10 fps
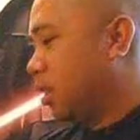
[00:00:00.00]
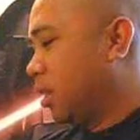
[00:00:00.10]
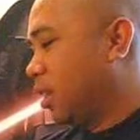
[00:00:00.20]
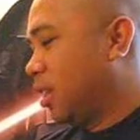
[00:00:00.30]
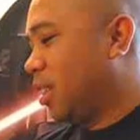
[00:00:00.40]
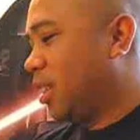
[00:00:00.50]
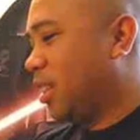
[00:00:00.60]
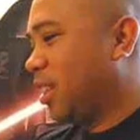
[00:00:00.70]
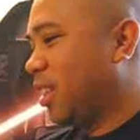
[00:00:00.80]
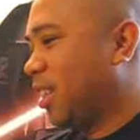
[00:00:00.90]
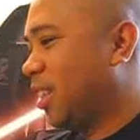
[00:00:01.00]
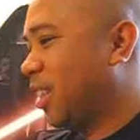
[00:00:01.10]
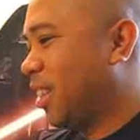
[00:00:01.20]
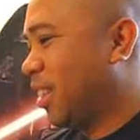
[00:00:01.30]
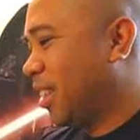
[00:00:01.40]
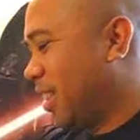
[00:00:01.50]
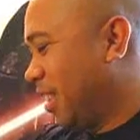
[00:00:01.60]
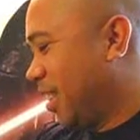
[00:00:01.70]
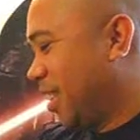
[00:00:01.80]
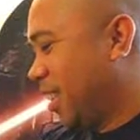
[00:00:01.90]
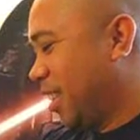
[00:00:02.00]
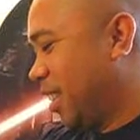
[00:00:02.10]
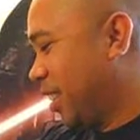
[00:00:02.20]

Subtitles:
No one is speaking in this clip.